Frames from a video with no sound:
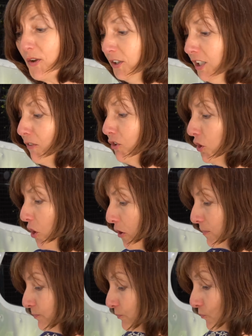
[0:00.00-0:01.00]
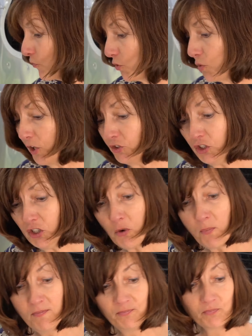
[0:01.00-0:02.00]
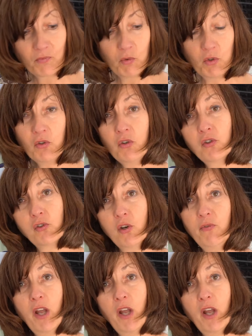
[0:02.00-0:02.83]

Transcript: Love it a lot. So I think I'm just gonna serve